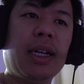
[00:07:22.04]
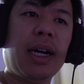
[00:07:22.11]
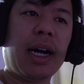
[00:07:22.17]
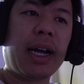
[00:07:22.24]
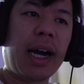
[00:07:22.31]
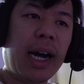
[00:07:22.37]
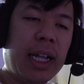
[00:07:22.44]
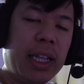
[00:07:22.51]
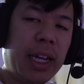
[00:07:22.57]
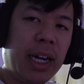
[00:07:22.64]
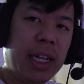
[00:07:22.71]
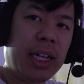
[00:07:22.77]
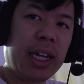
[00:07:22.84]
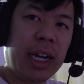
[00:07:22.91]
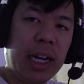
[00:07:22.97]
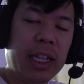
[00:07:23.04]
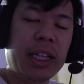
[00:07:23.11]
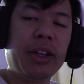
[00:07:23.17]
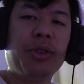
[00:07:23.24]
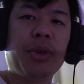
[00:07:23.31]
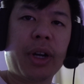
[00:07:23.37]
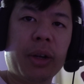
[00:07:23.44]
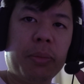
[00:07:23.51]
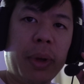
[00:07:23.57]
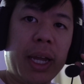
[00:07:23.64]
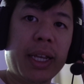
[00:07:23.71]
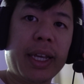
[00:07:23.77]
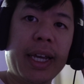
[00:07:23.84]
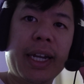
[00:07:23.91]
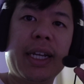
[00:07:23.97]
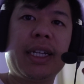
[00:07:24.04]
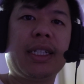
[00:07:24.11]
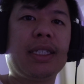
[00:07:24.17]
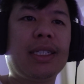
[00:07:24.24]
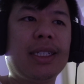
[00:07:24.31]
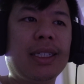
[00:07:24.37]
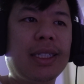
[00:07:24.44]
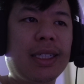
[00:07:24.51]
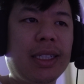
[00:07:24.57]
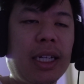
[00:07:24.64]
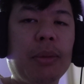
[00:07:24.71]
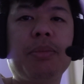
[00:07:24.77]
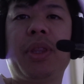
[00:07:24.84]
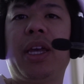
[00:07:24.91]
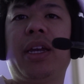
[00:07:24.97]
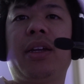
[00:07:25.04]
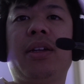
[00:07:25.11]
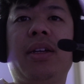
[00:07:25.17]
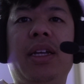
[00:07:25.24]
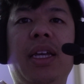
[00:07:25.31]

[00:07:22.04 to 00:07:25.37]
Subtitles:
I highly, highly, highly recommend getting something,